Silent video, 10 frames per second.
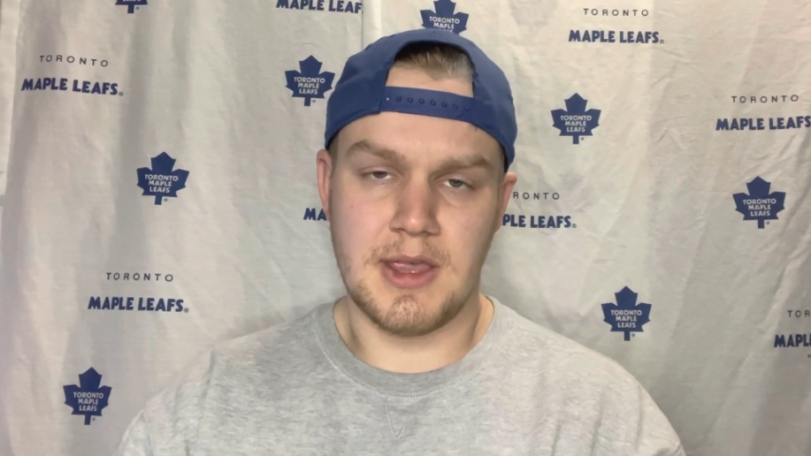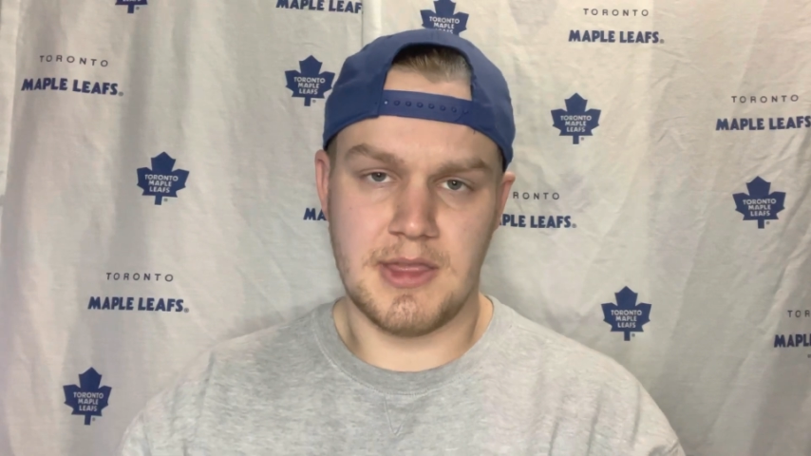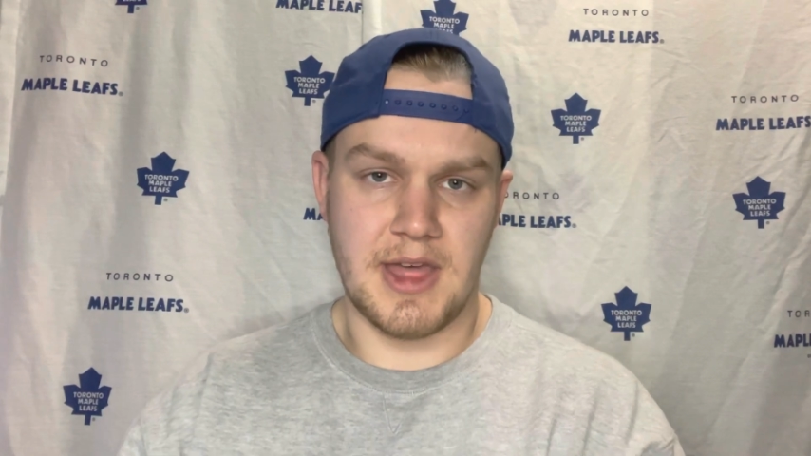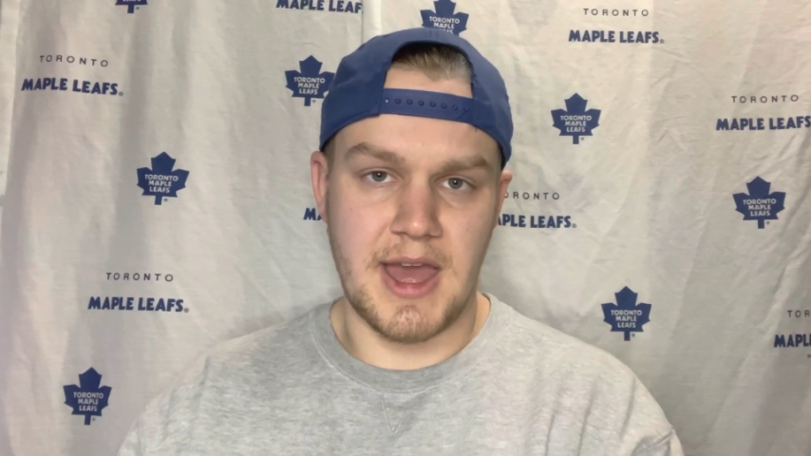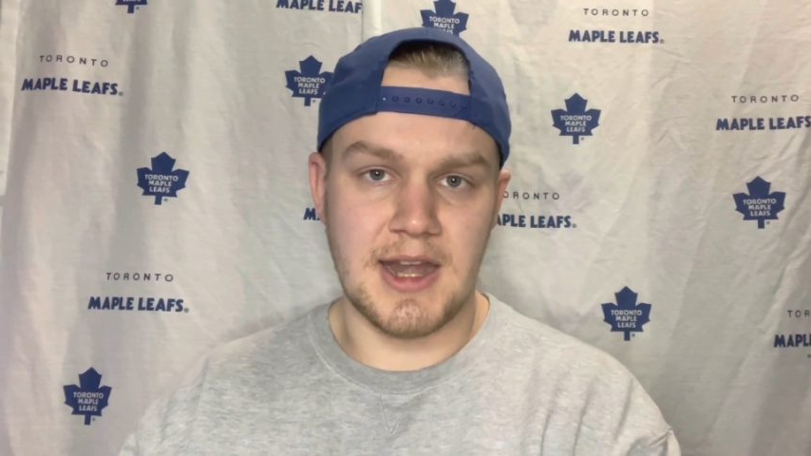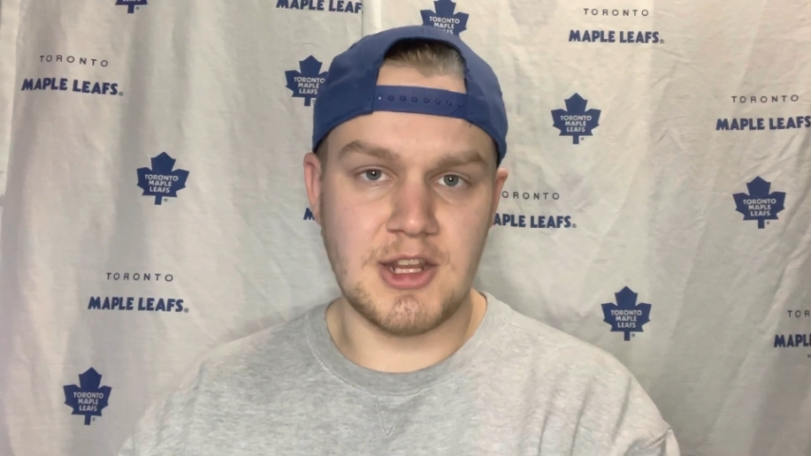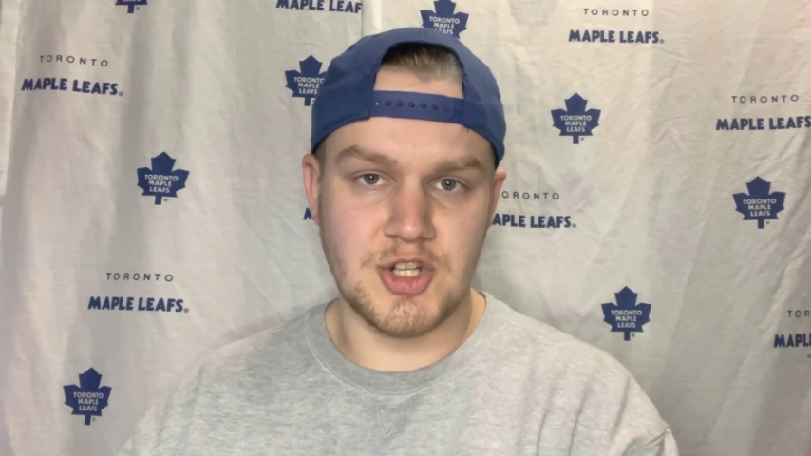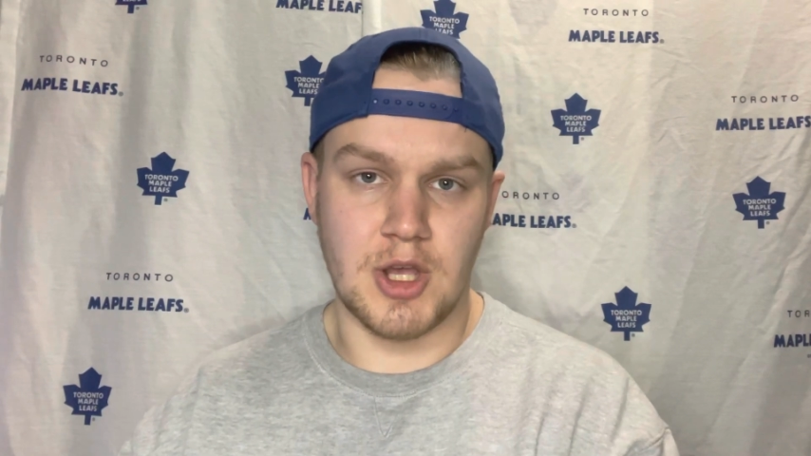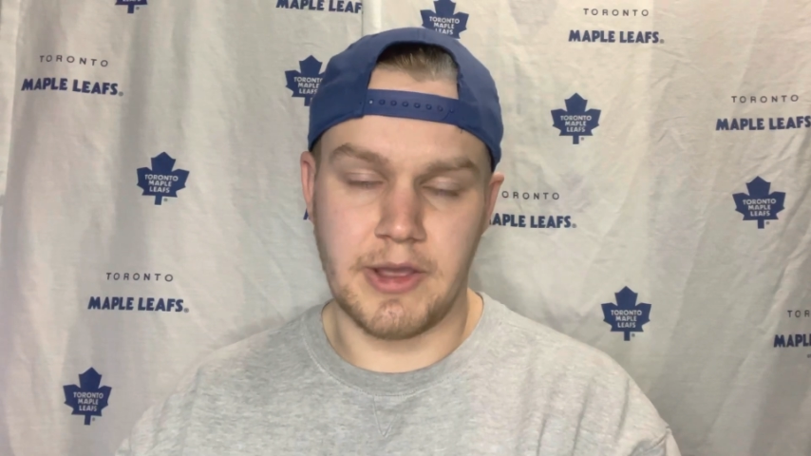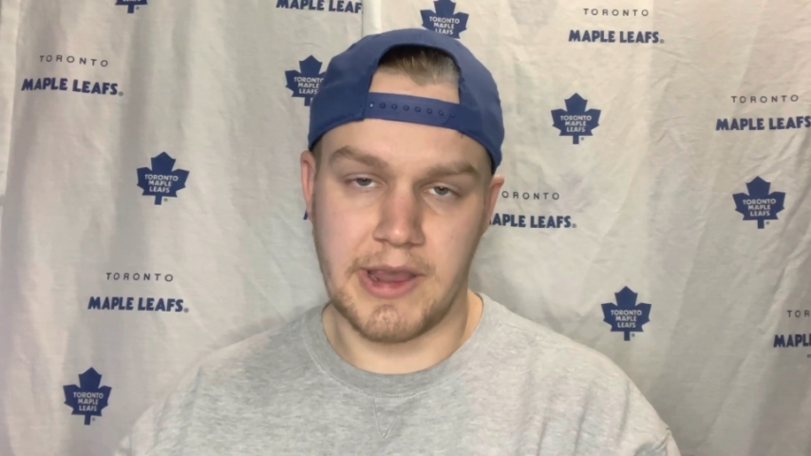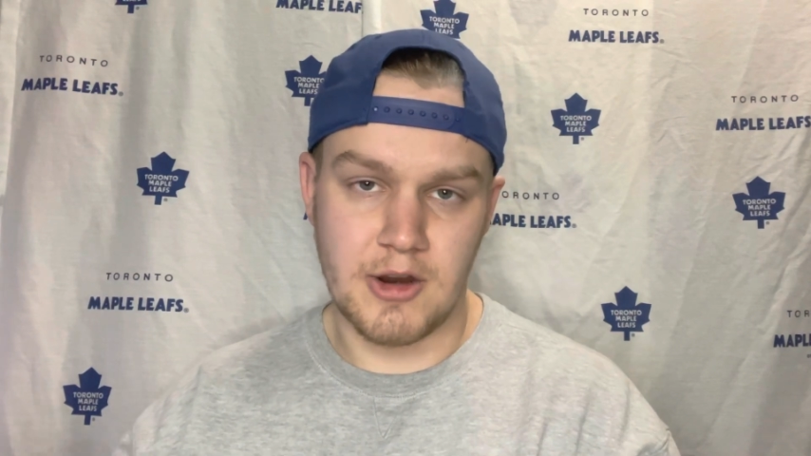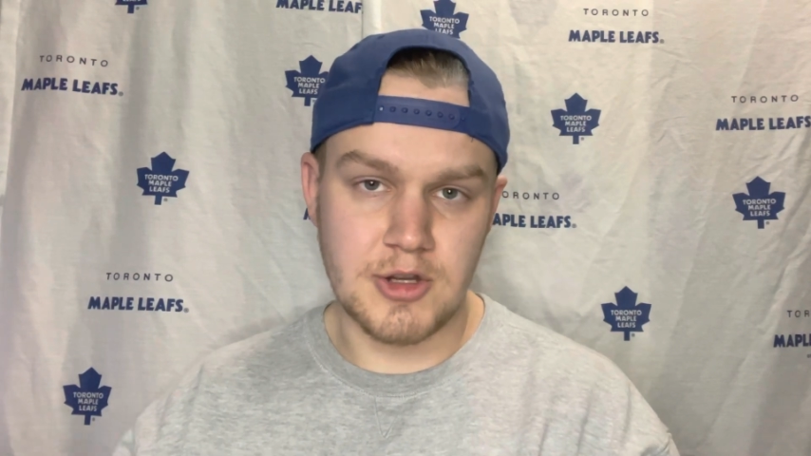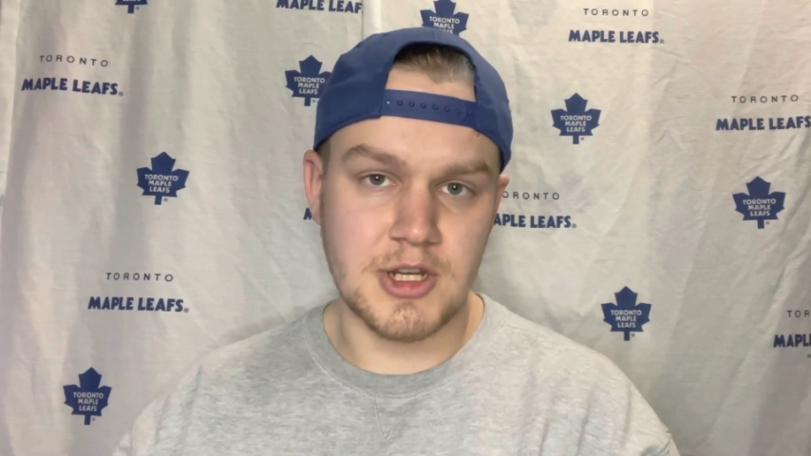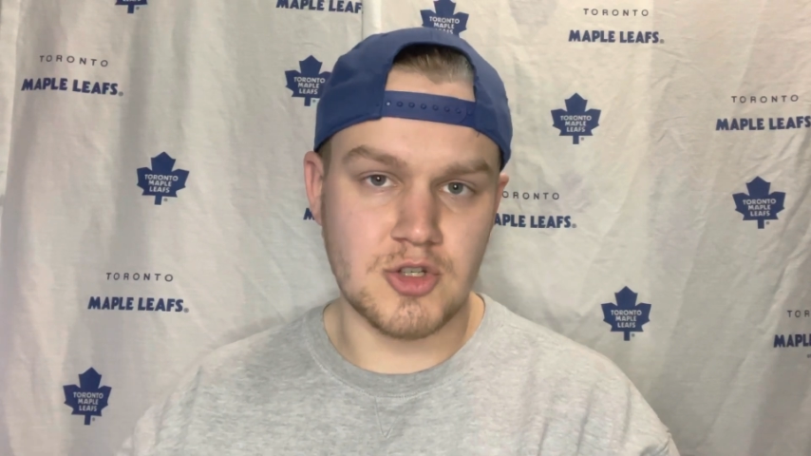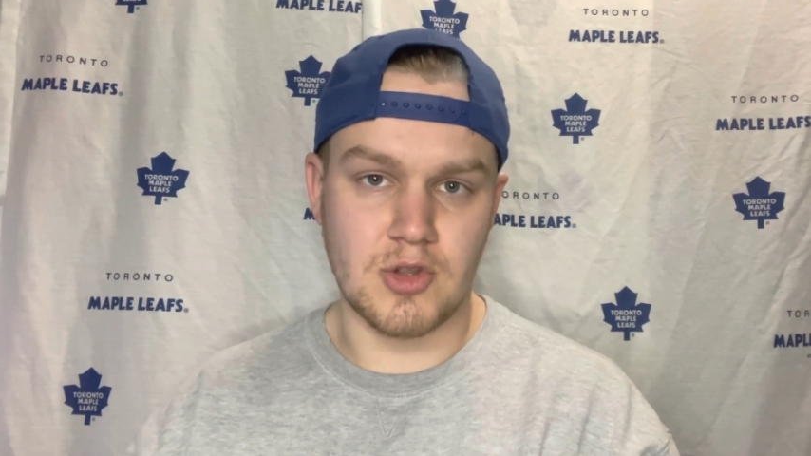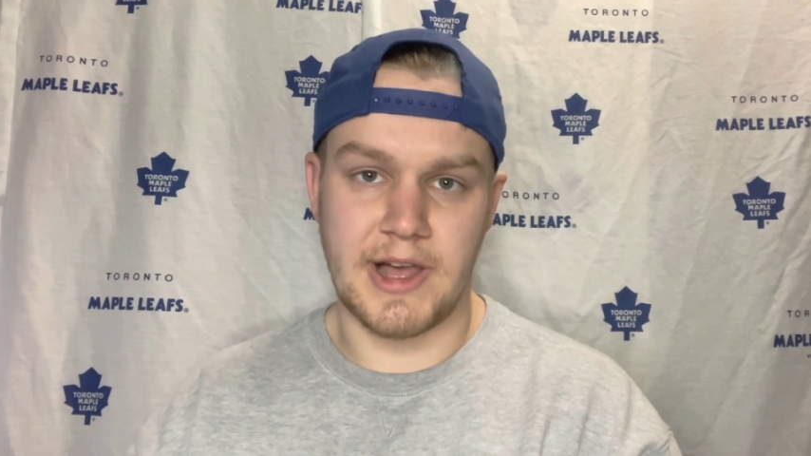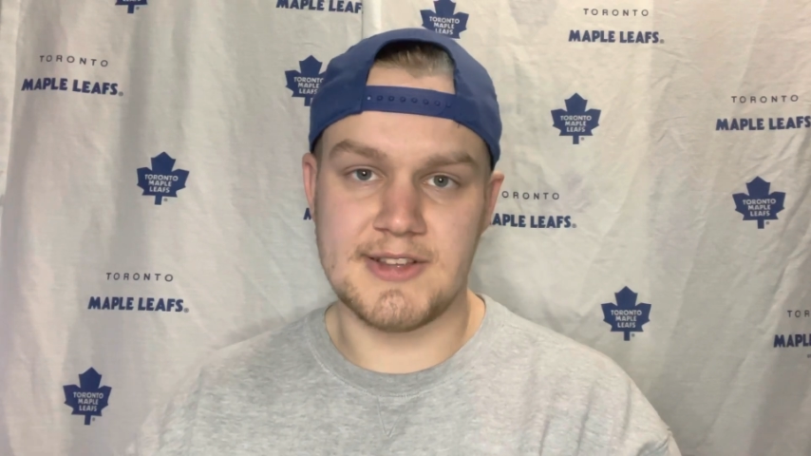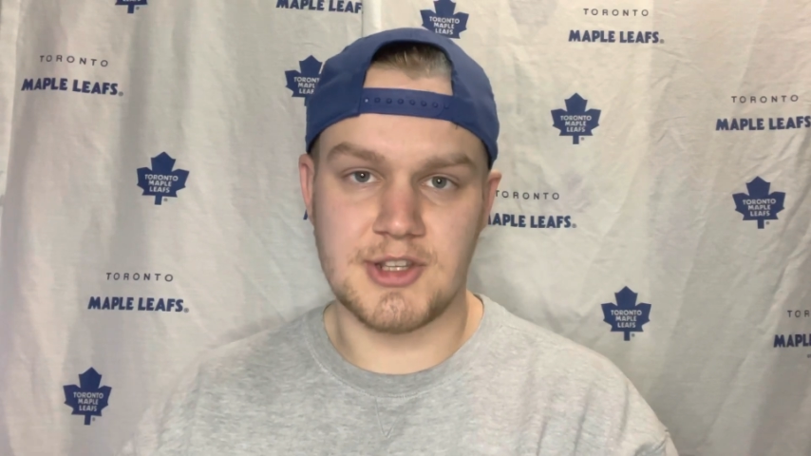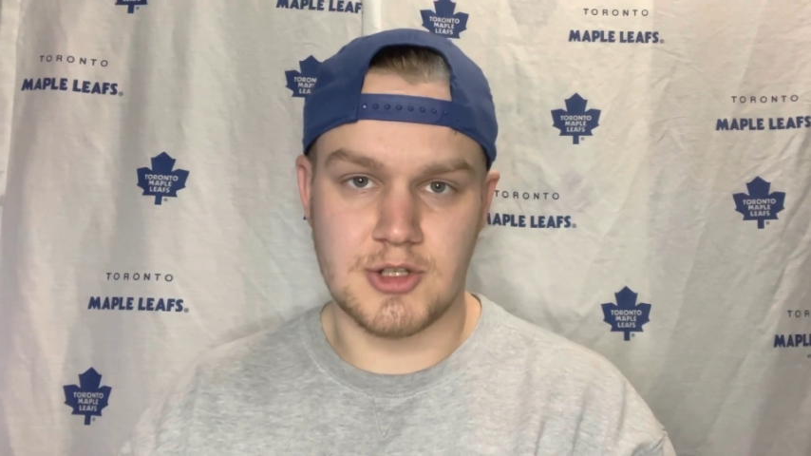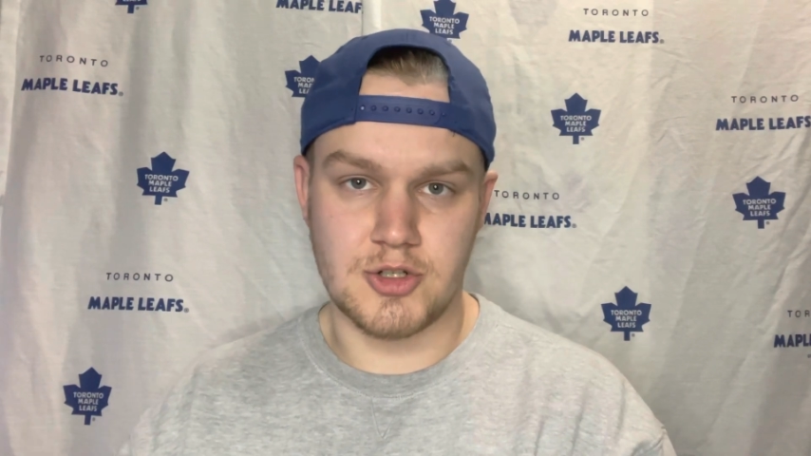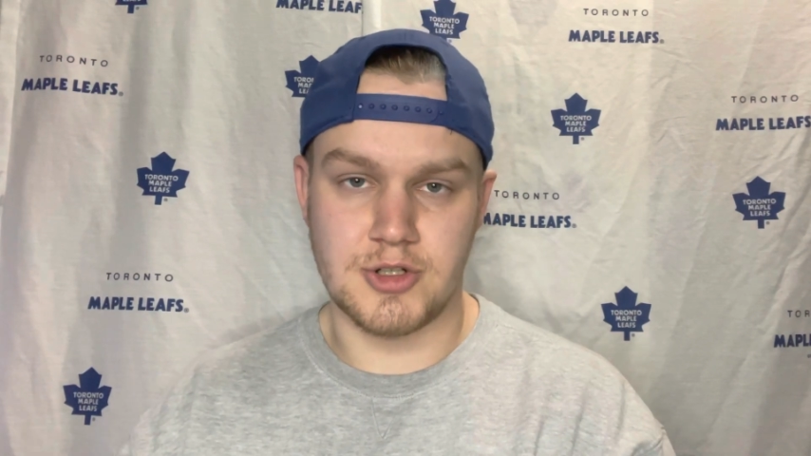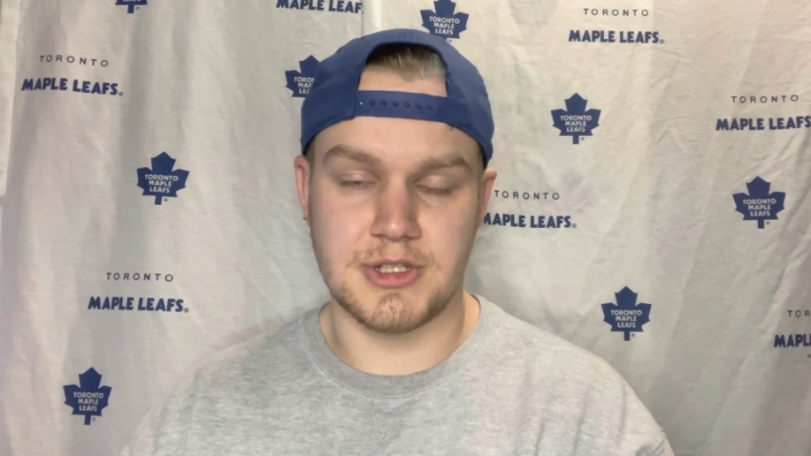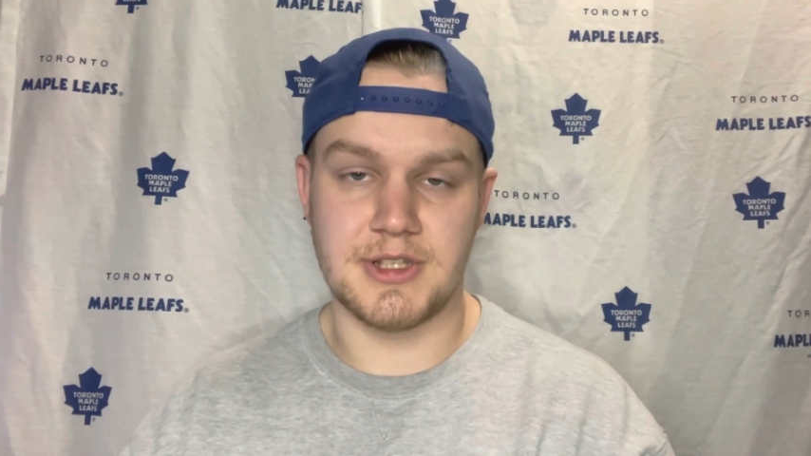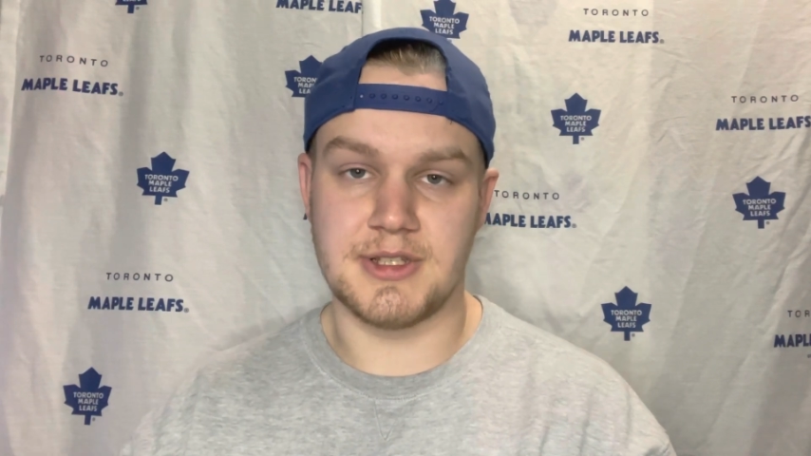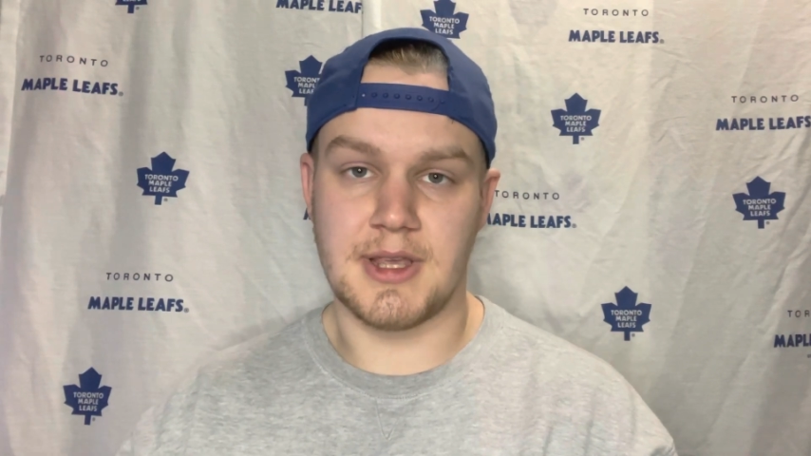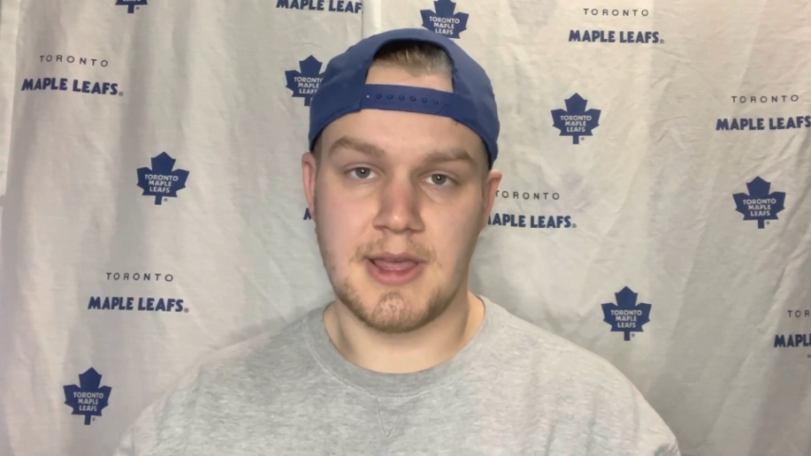the NHL Heritage Classic jerseys